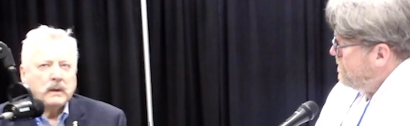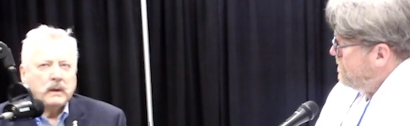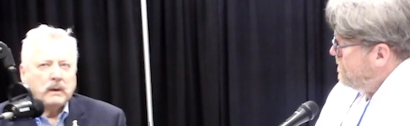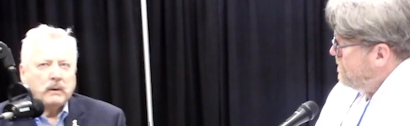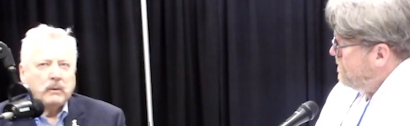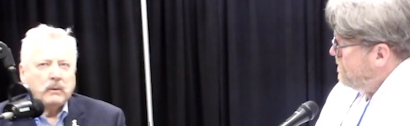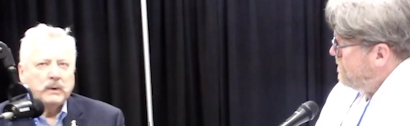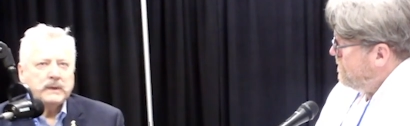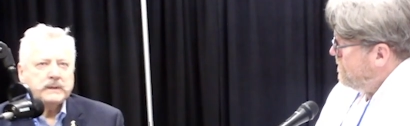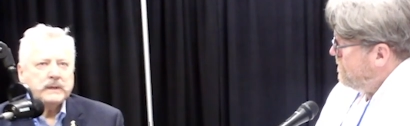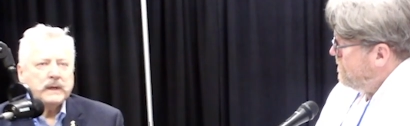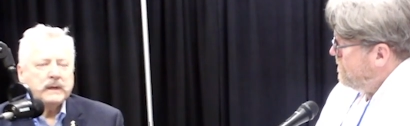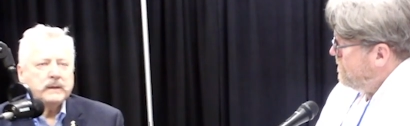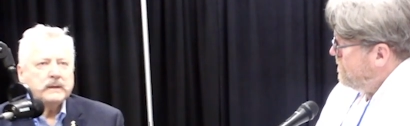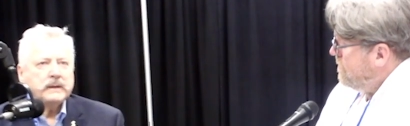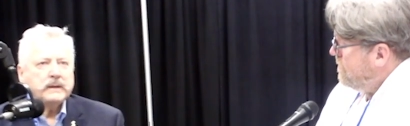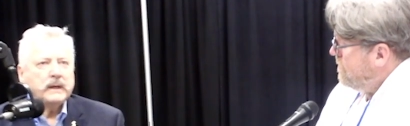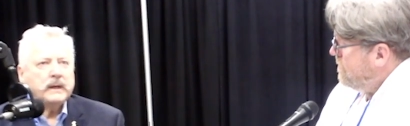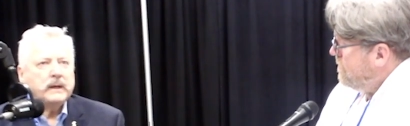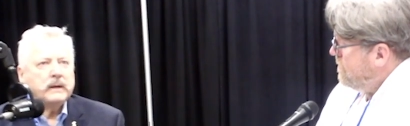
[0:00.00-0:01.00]
Speaker 1: We tend to
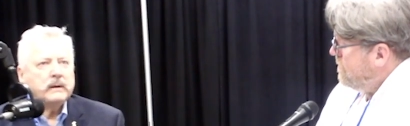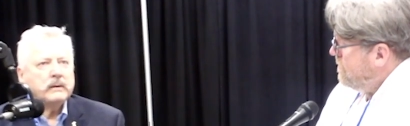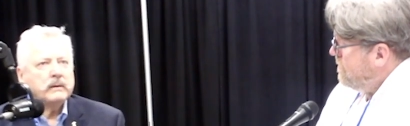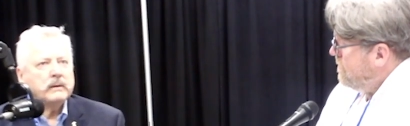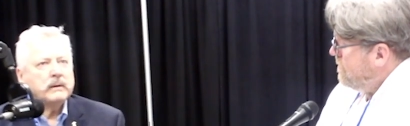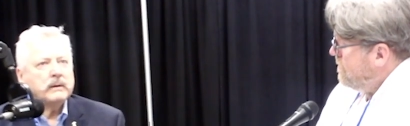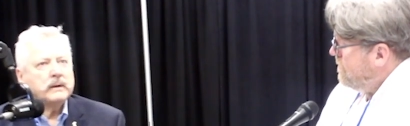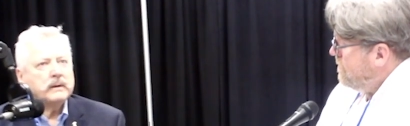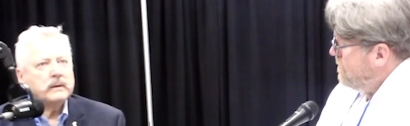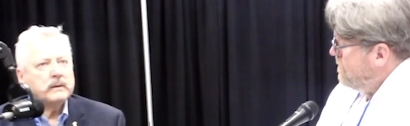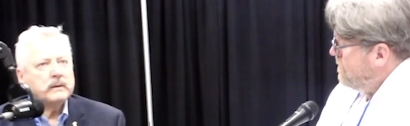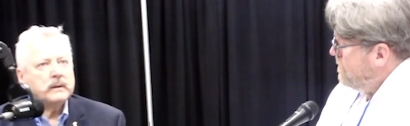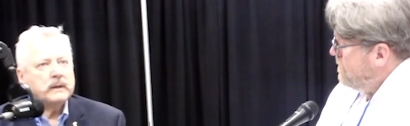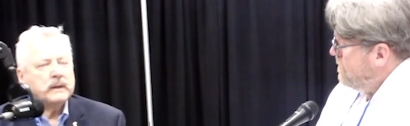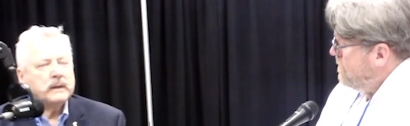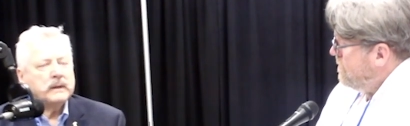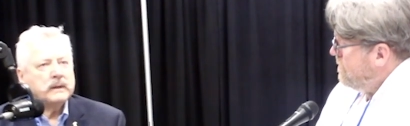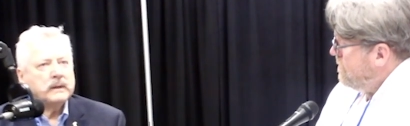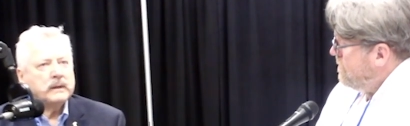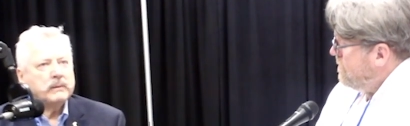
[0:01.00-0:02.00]
hear in,
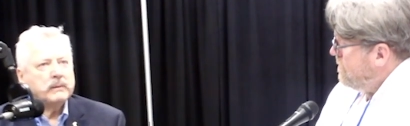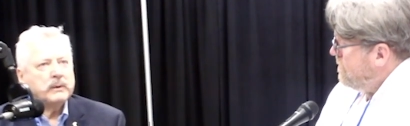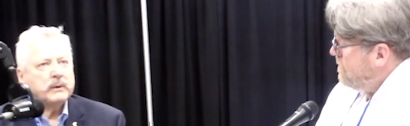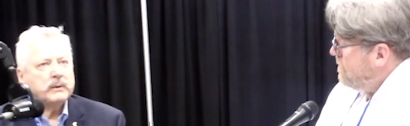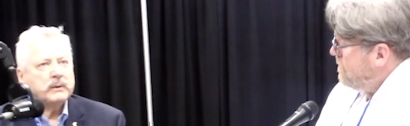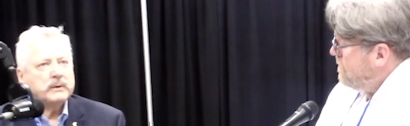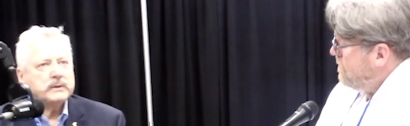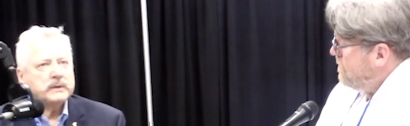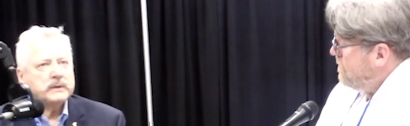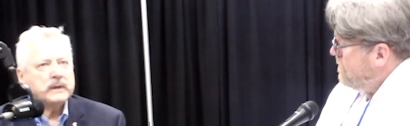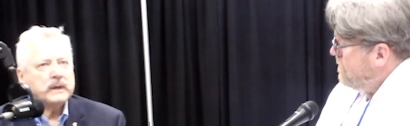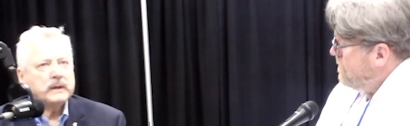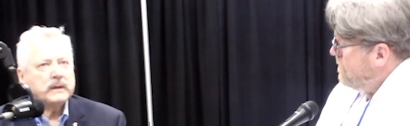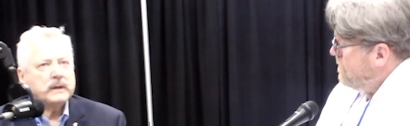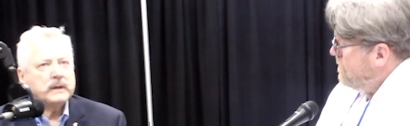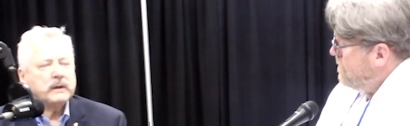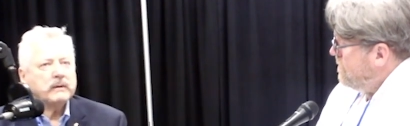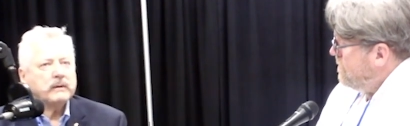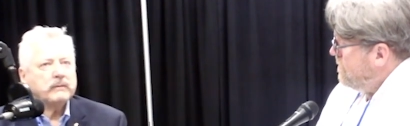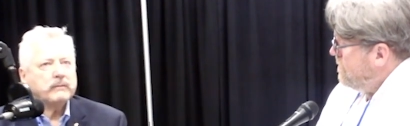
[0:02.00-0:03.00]
in communities, you tend to
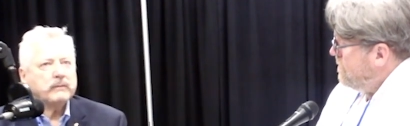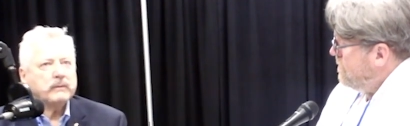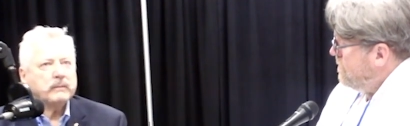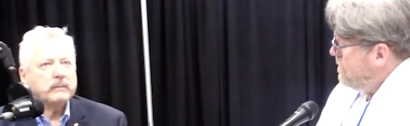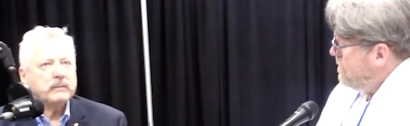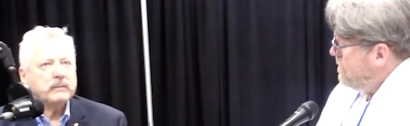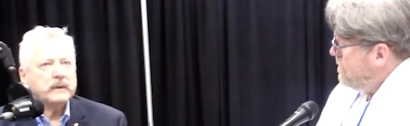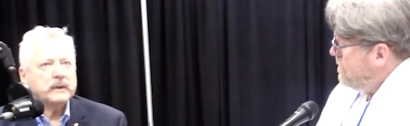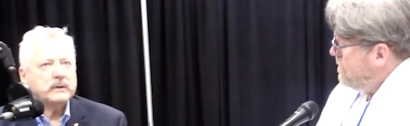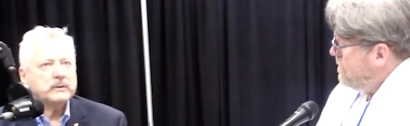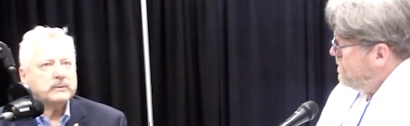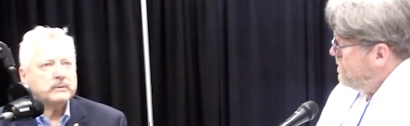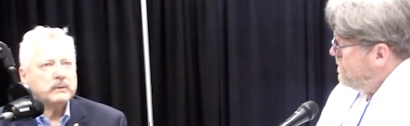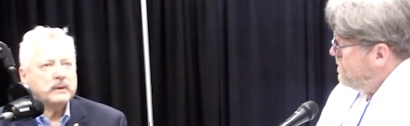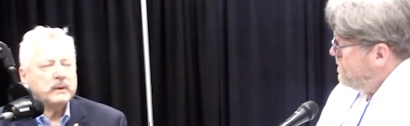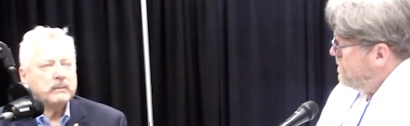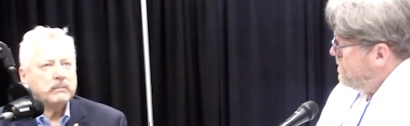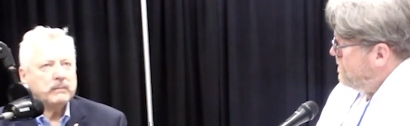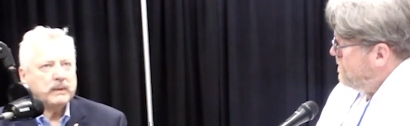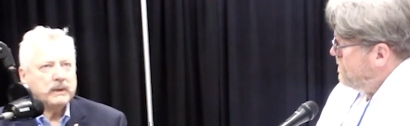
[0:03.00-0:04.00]
hear from the
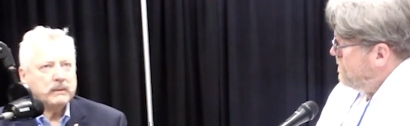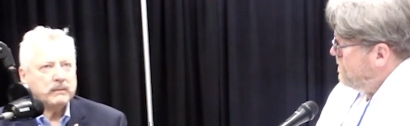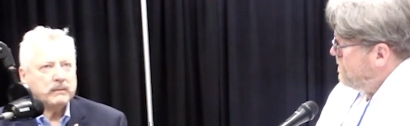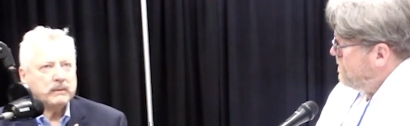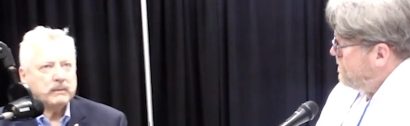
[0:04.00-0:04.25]
extreme people.